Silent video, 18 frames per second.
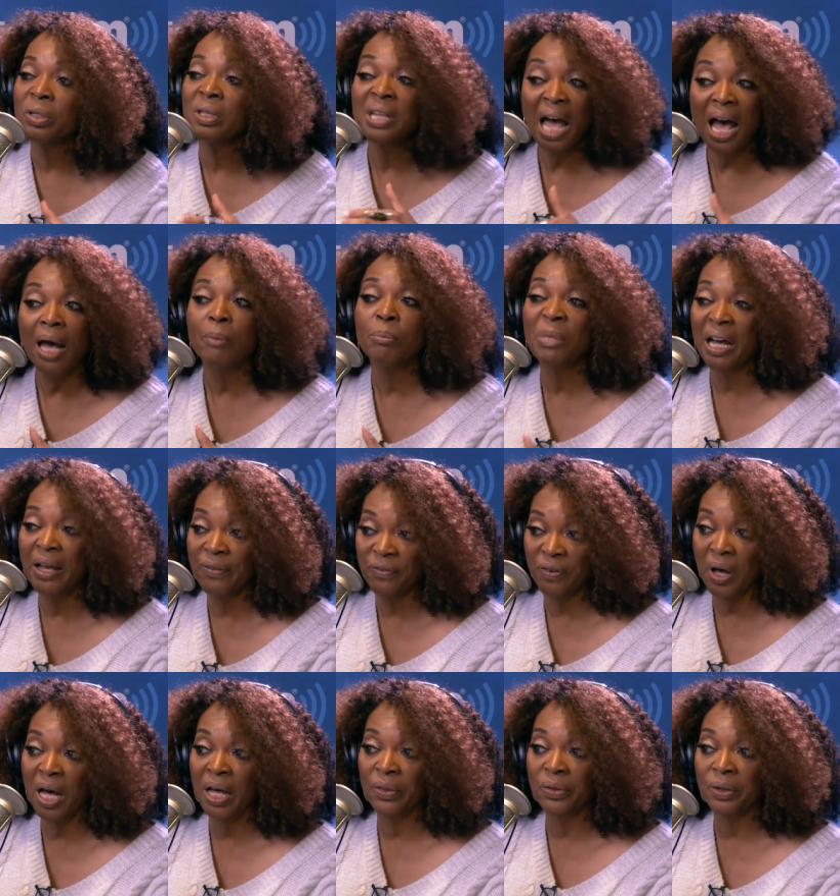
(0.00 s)
not my
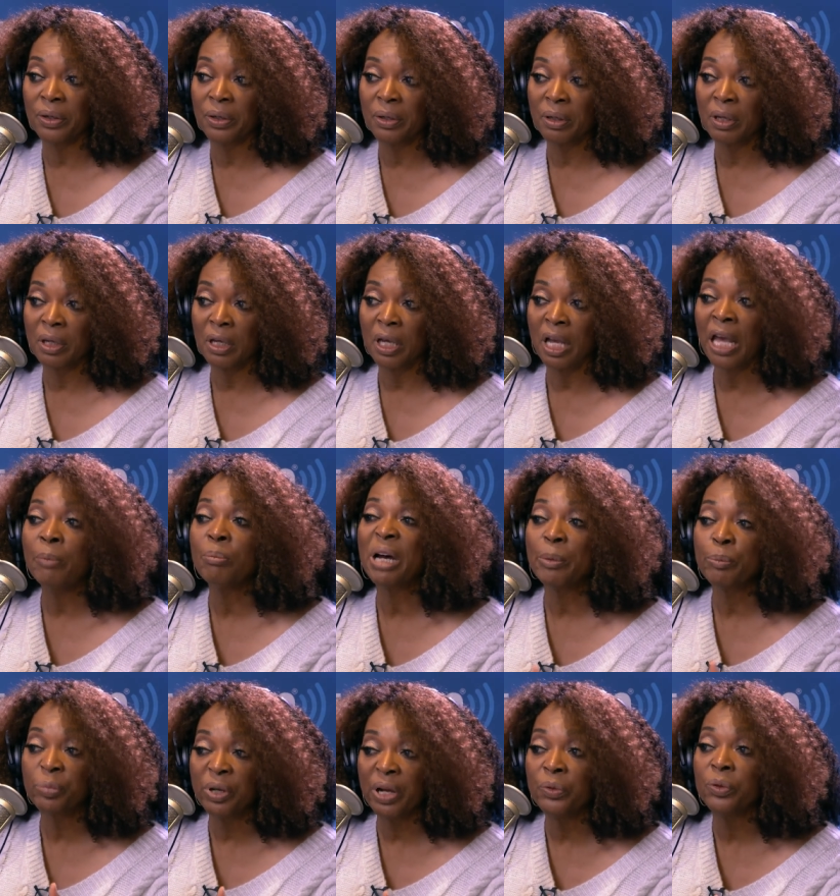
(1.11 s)
father, and my
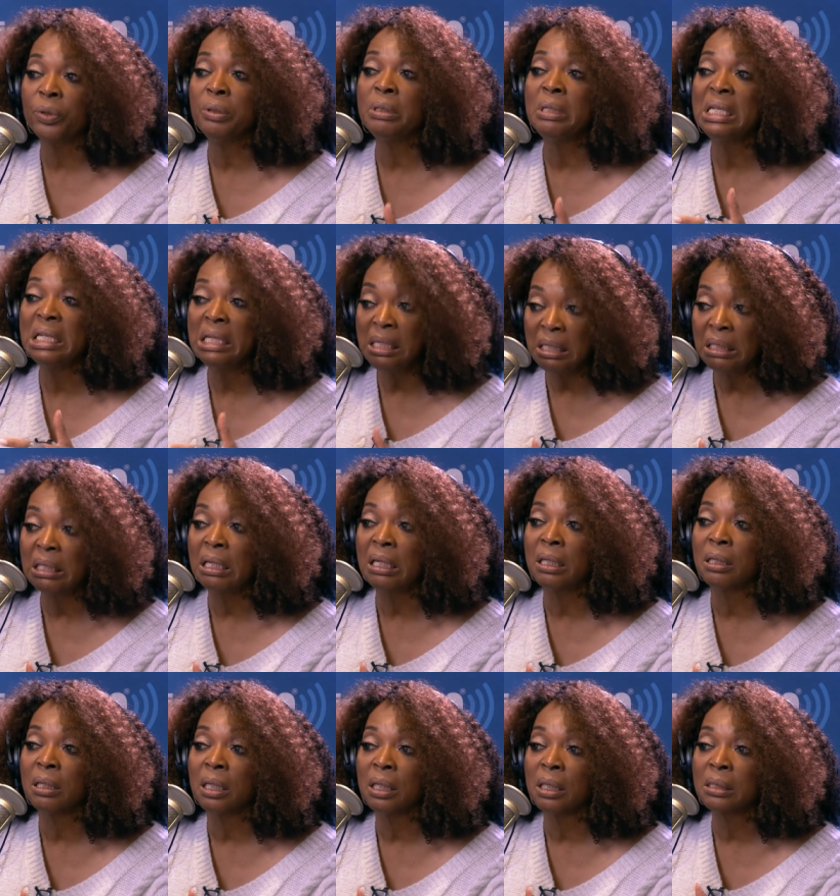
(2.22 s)
brother
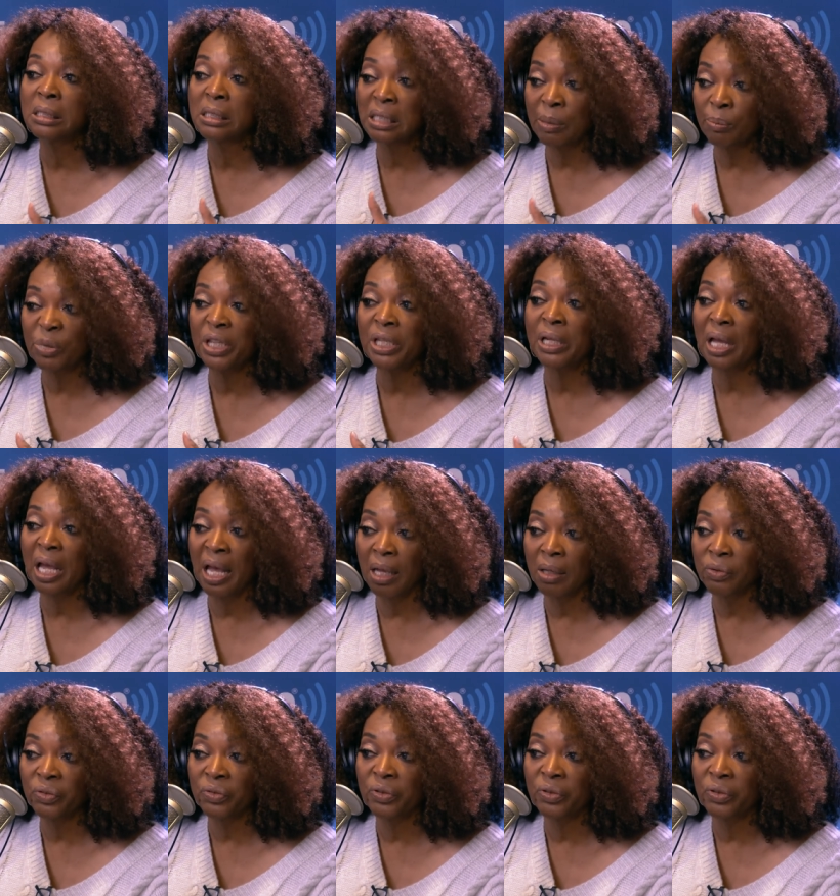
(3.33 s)
needed something else.